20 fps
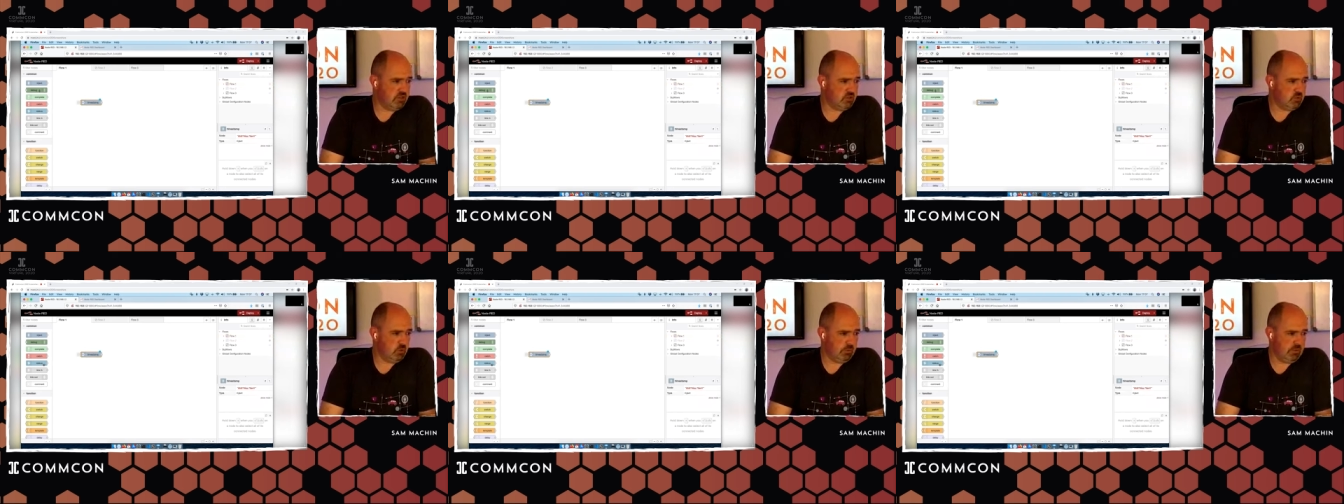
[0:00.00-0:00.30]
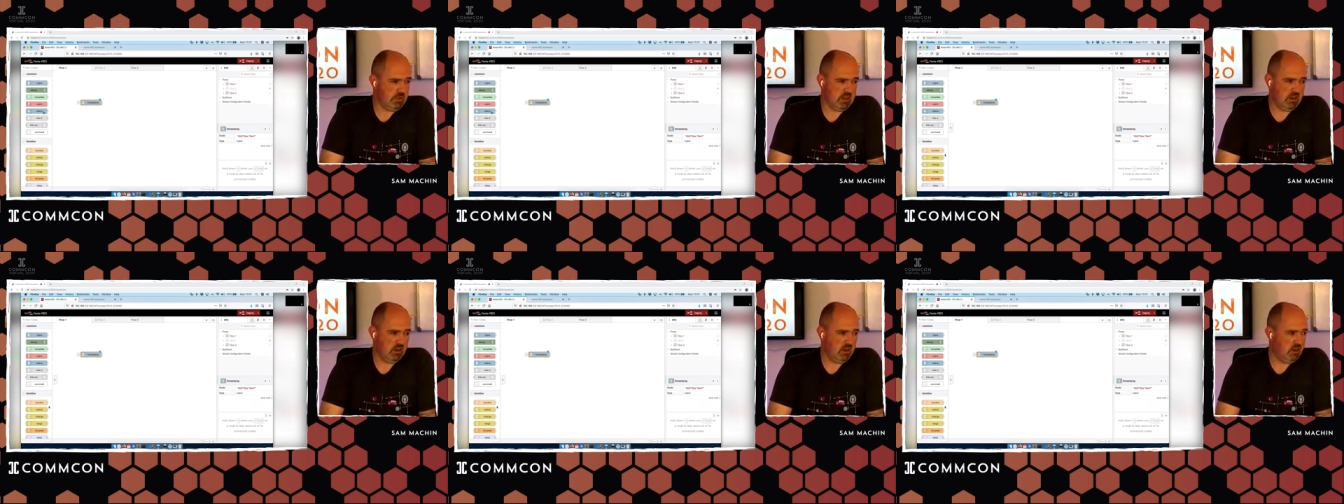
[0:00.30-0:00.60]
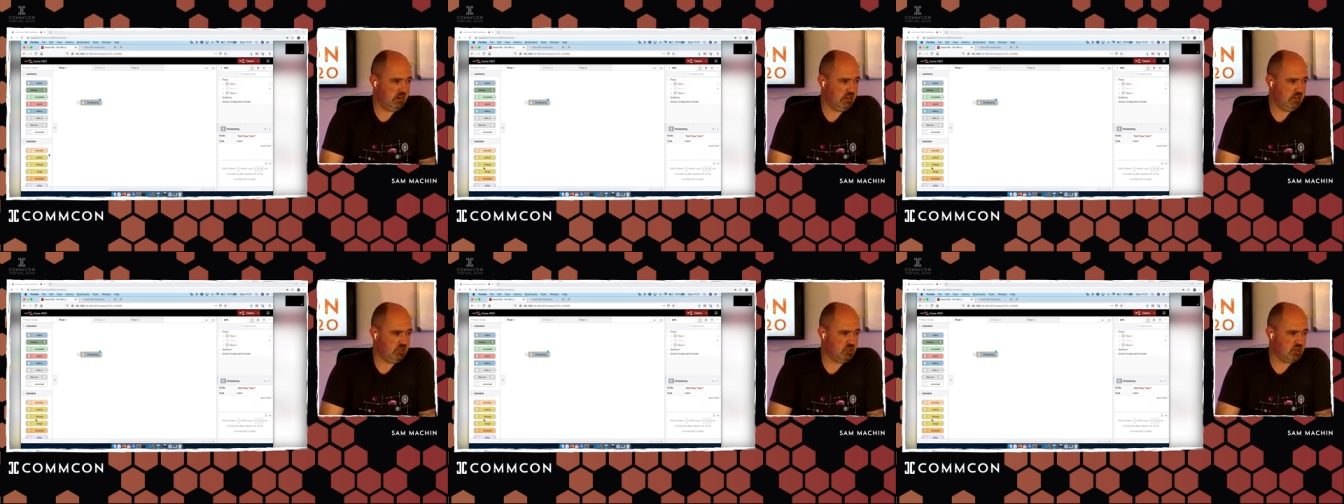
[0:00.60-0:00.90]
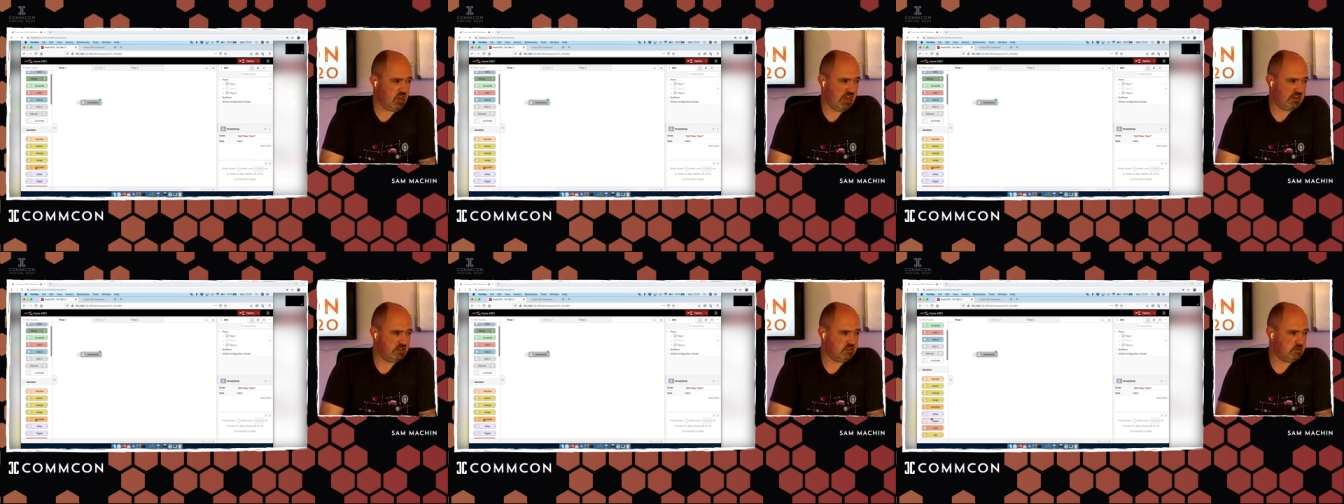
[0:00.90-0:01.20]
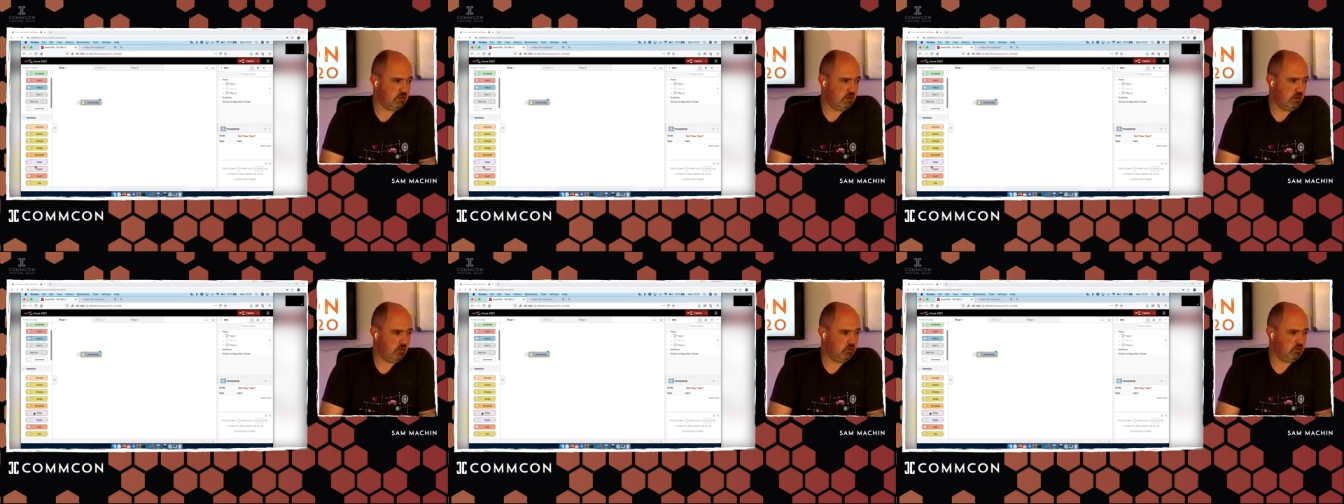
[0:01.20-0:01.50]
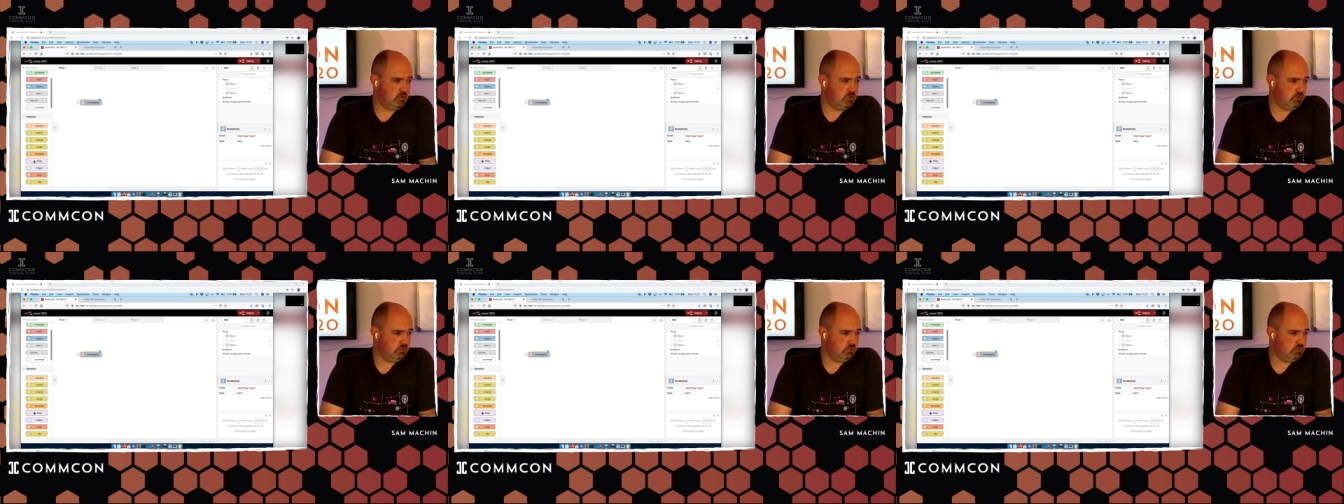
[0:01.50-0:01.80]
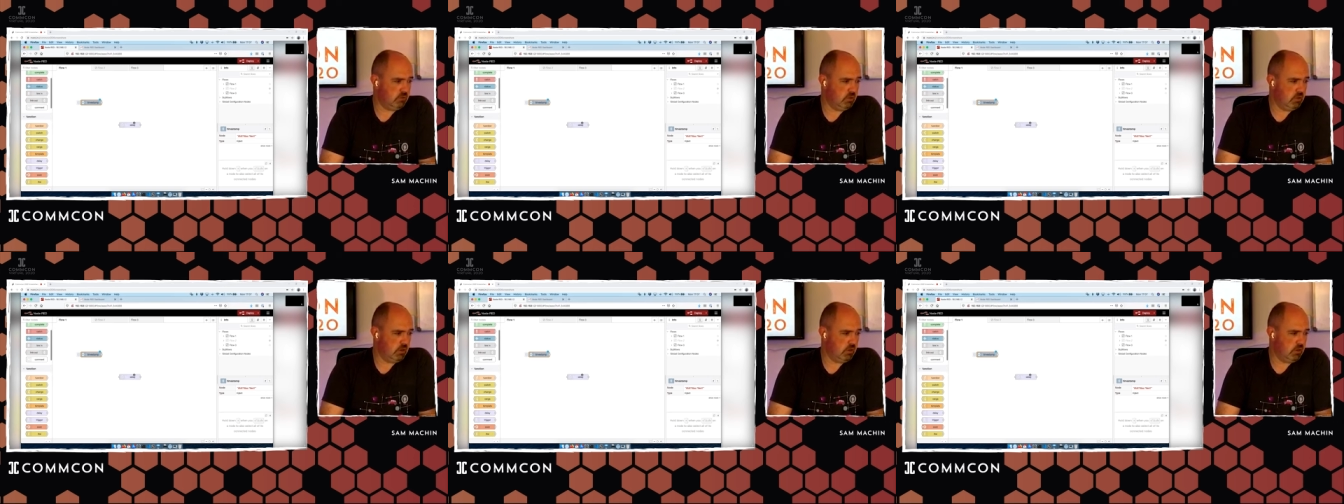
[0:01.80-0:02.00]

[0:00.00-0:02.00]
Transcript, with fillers: So this would be an inject node.